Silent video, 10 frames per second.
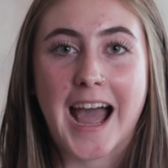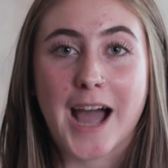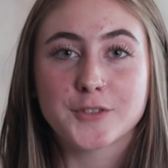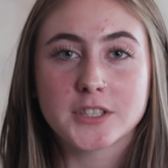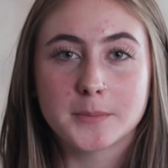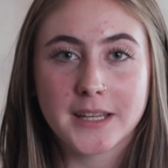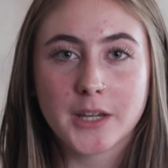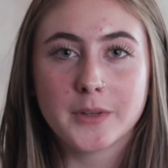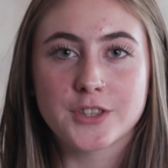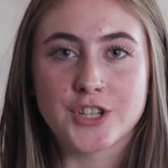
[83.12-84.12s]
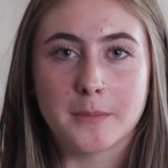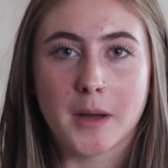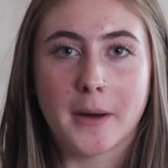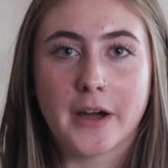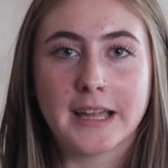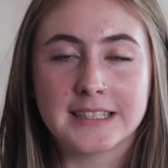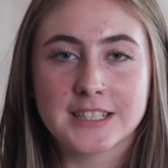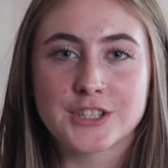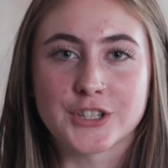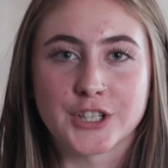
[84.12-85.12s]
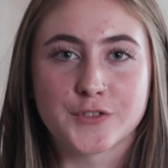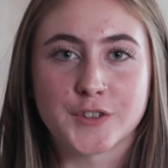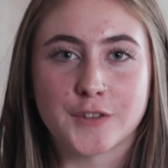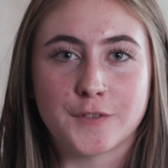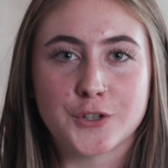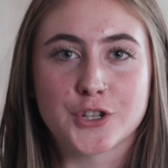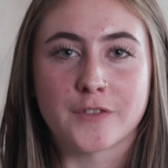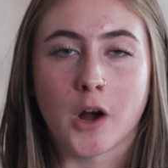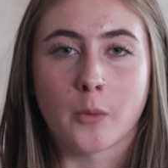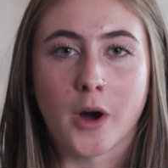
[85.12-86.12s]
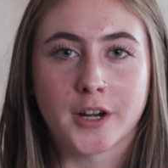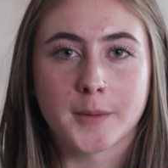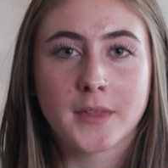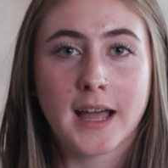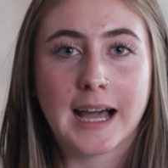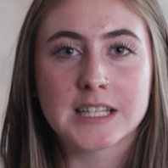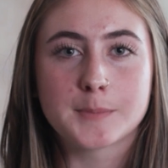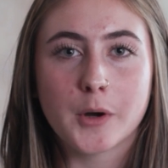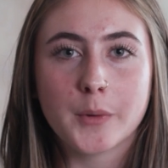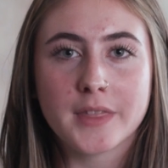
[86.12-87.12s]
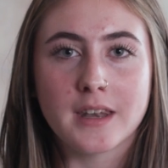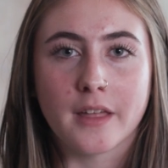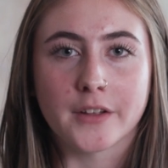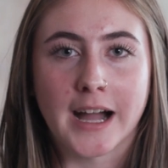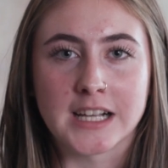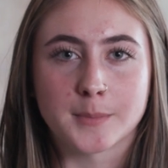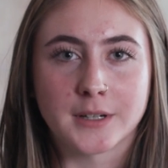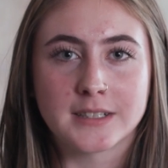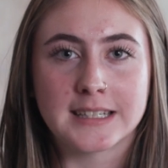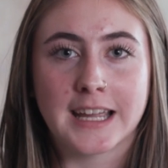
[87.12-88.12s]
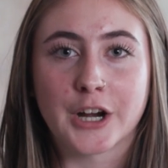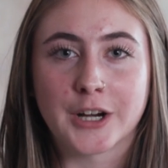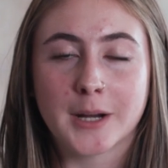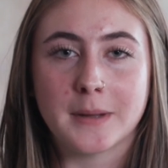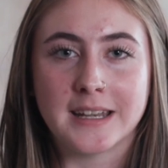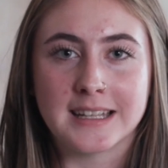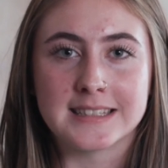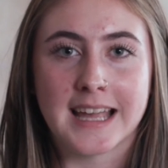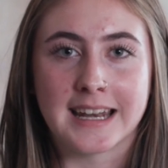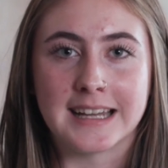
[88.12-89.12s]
After speaking with Jim about his concerns for the future of our water, I spoke with another expert to get her opinions and